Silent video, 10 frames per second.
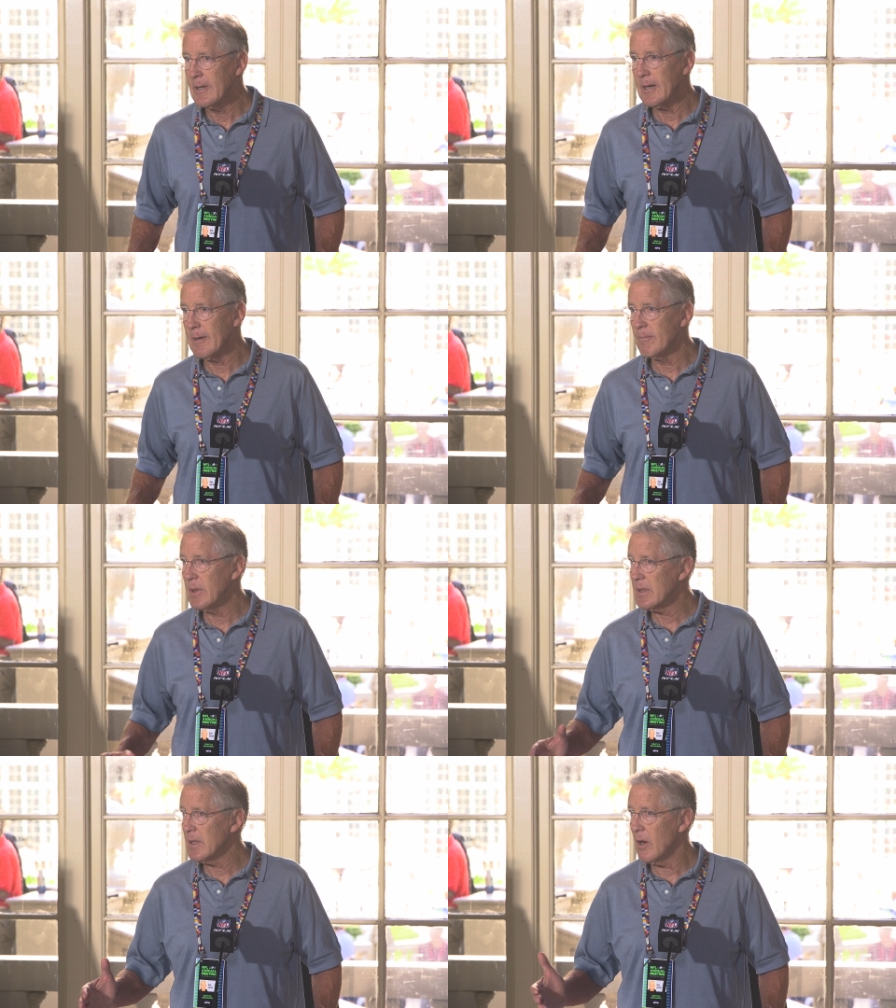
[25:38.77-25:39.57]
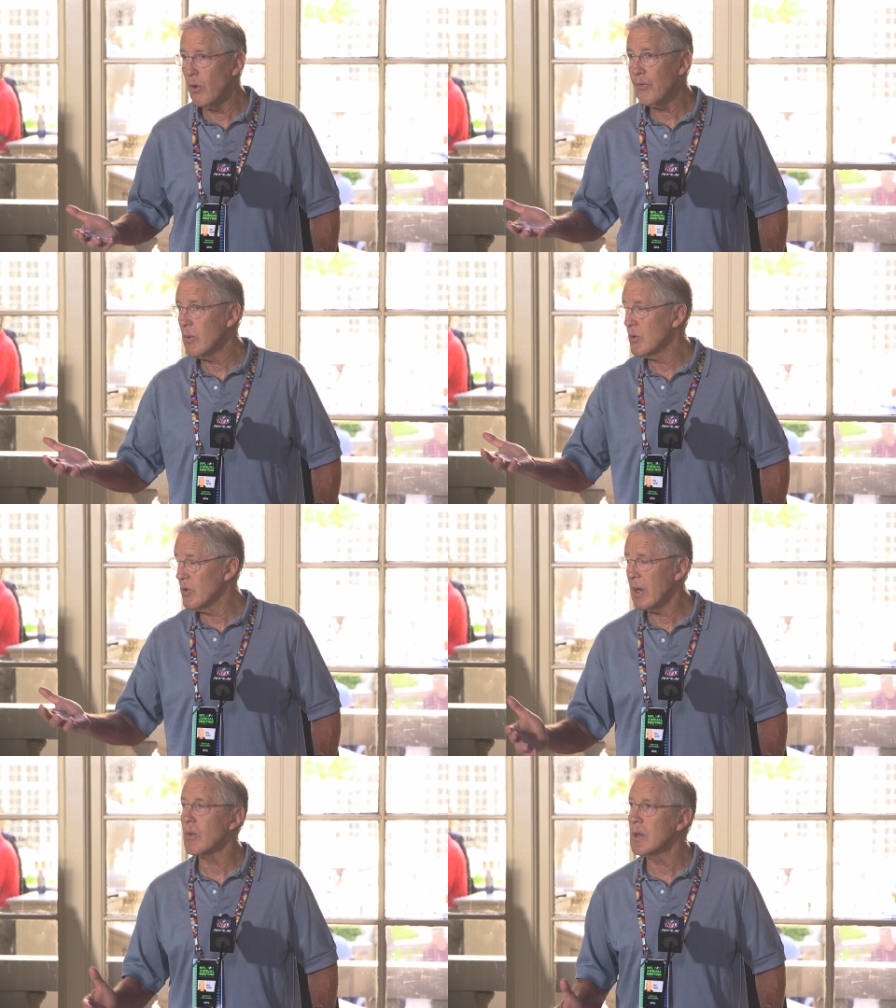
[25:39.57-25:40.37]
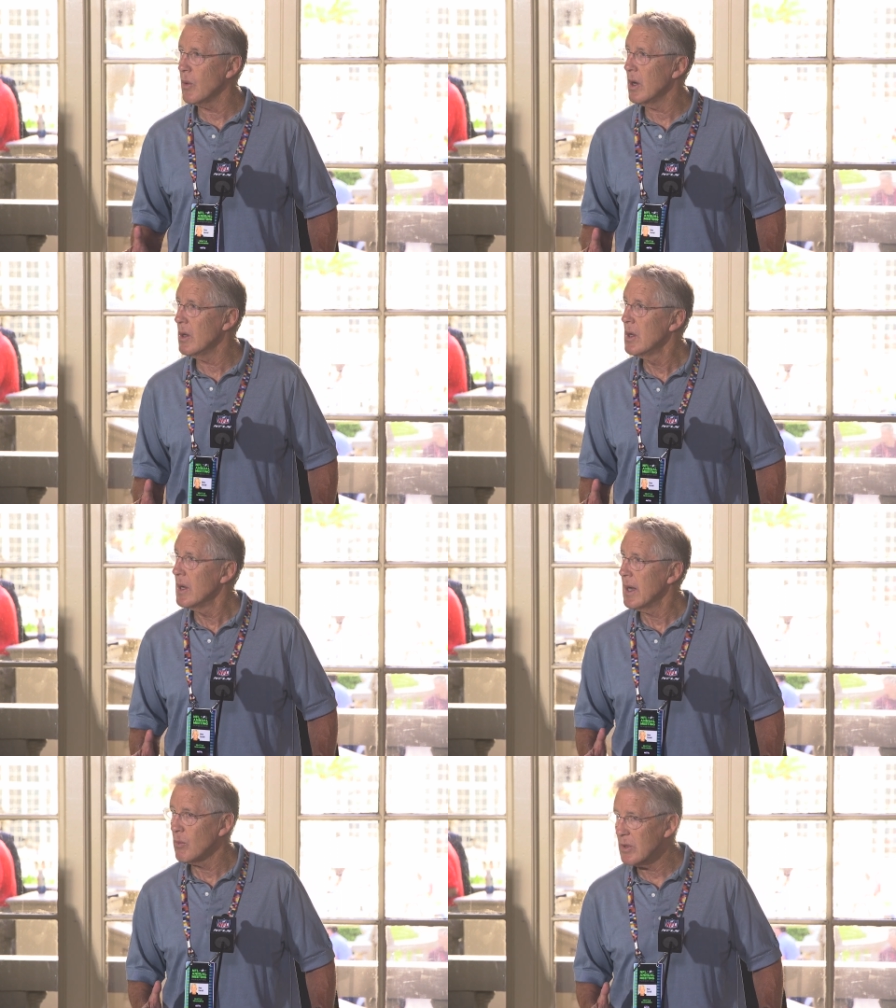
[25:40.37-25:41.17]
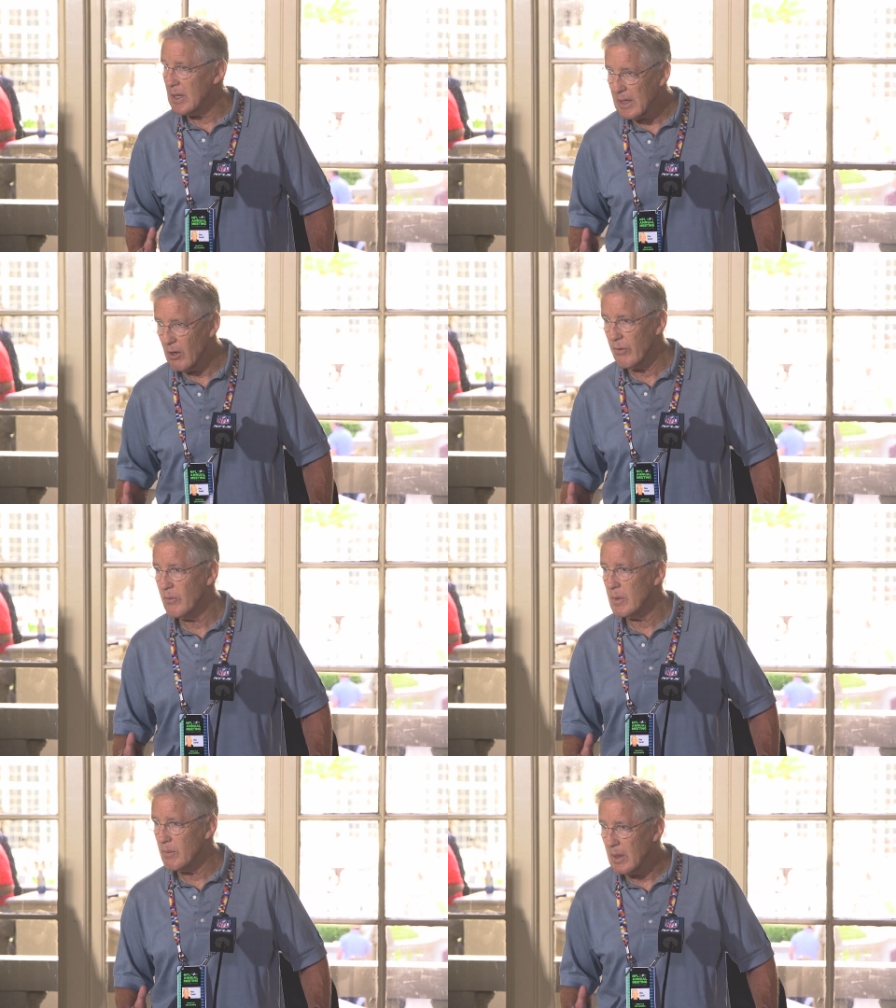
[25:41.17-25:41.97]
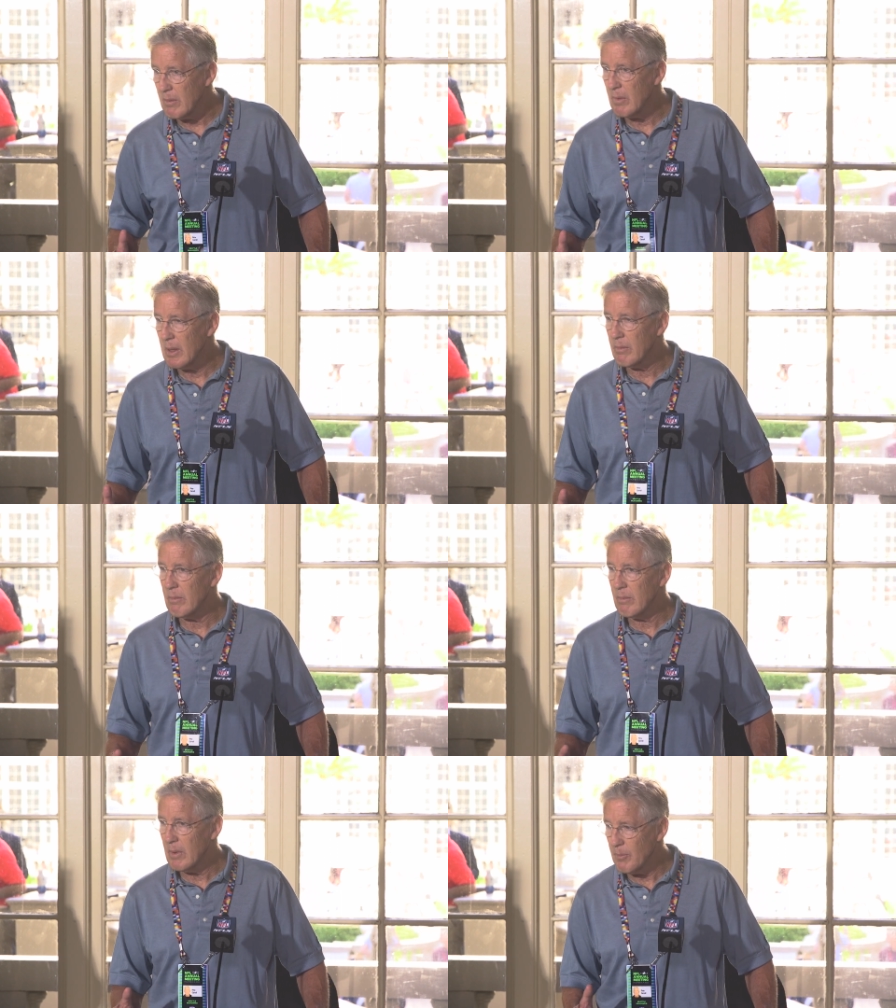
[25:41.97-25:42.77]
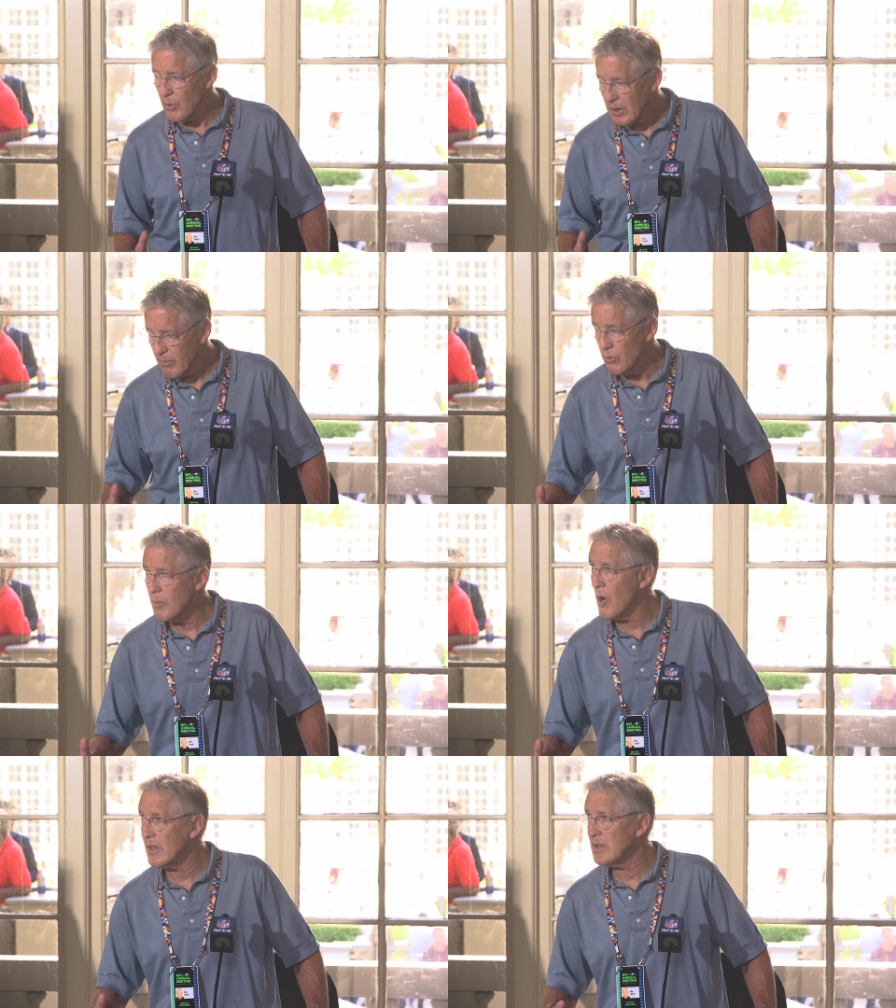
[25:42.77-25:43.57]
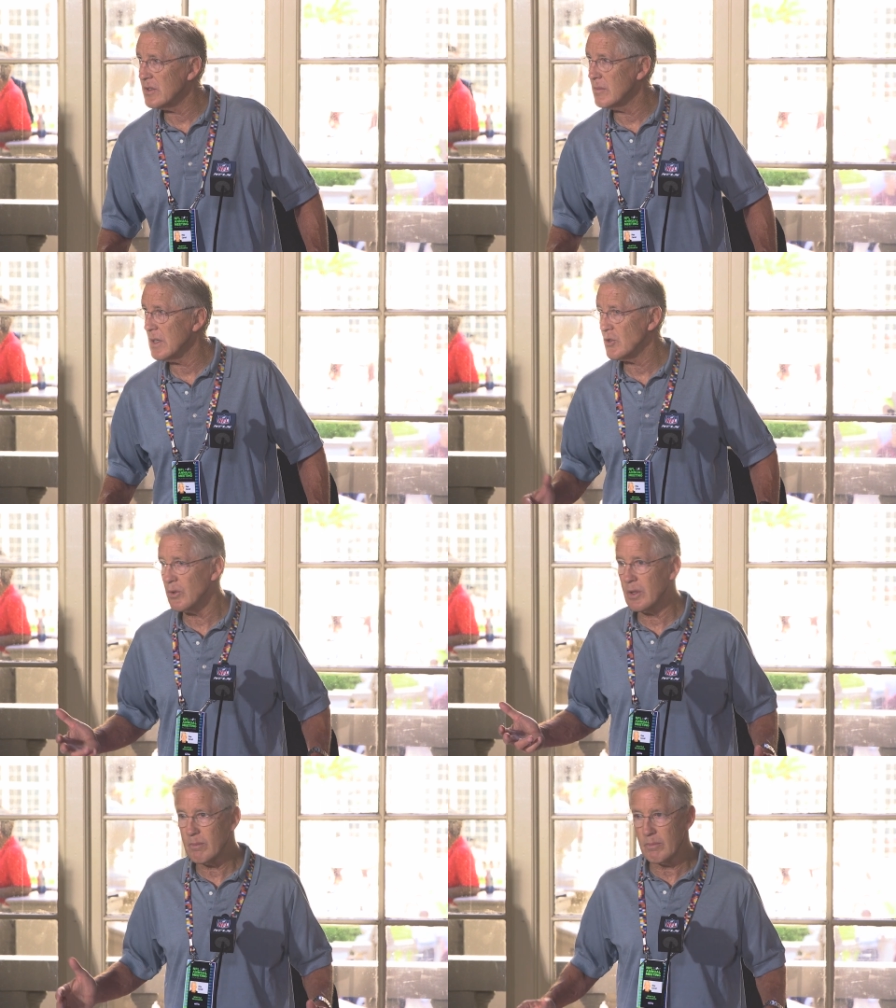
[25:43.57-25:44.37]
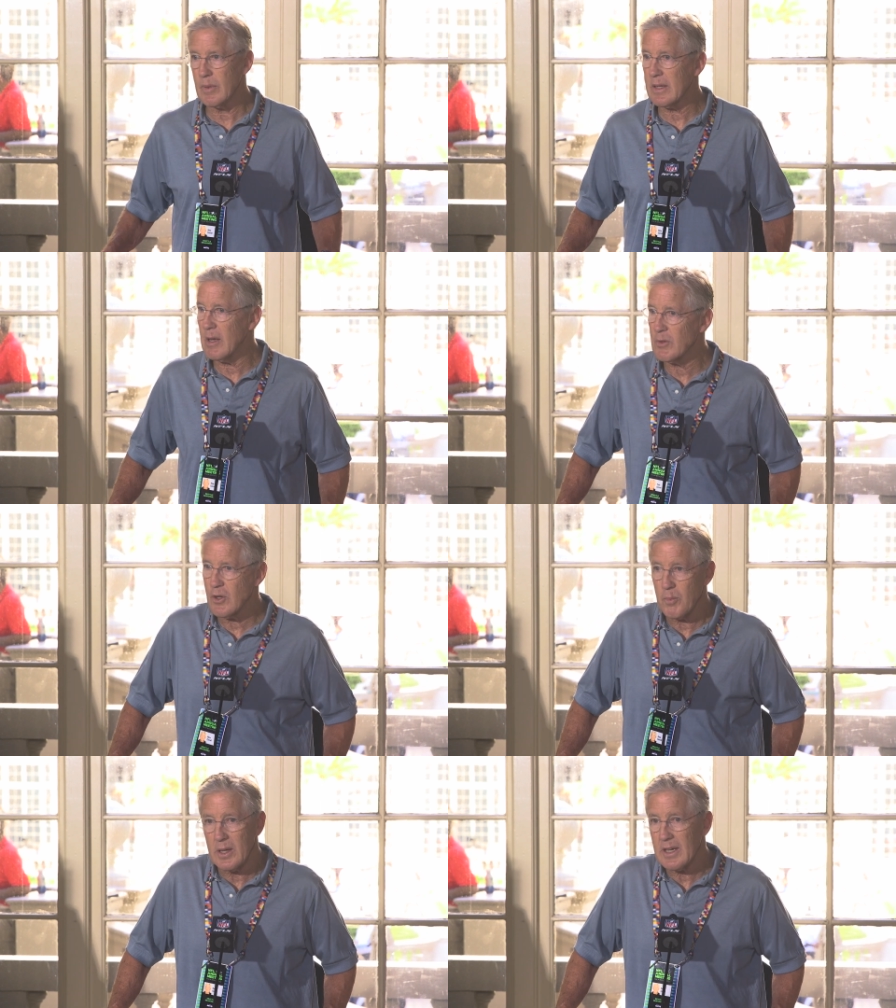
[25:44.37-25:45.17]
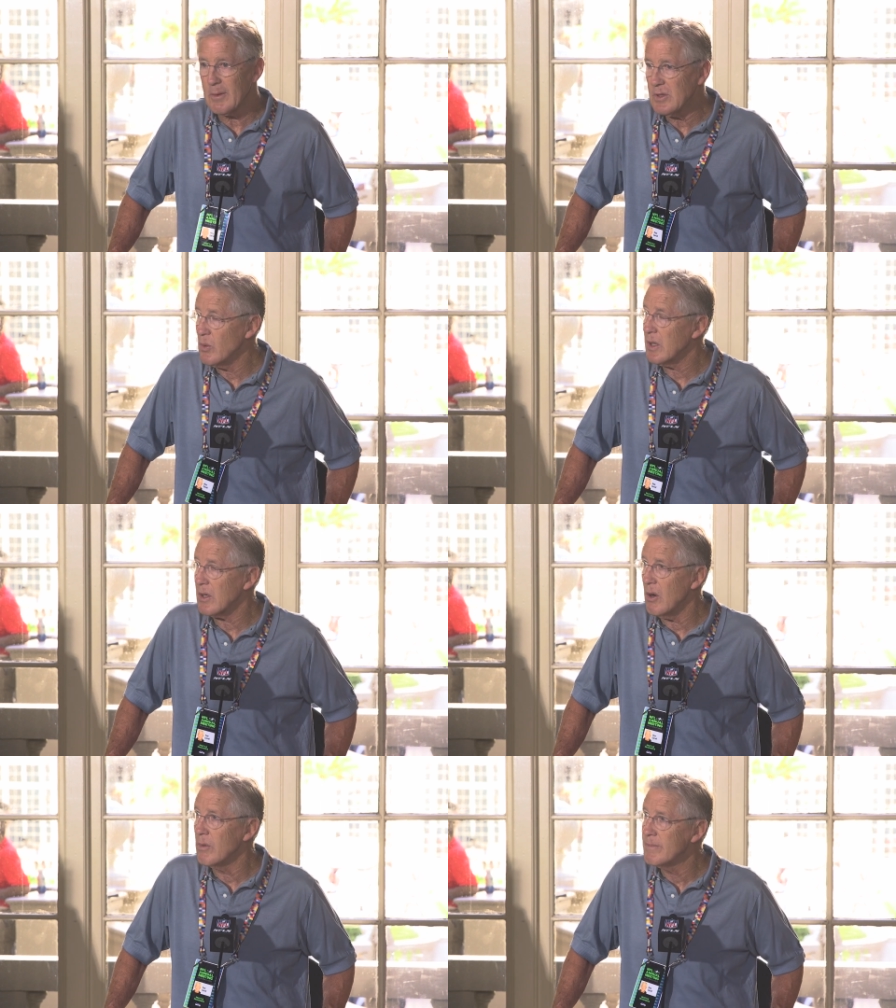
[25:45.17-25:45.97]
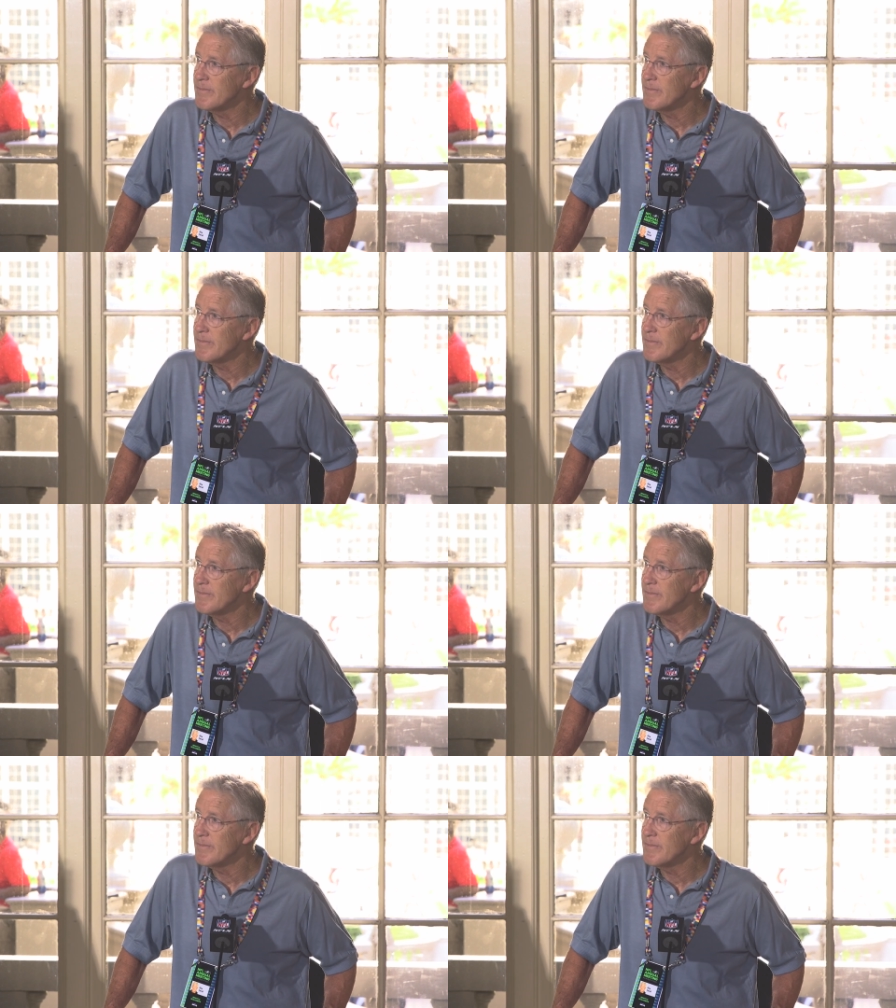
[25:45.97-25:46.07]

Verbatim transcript: Um, but uh, hopefully we'll do that really well and we'll take care of them and, and, and and bring him through the process and make sure that by the time we start playing games, he's ready to go.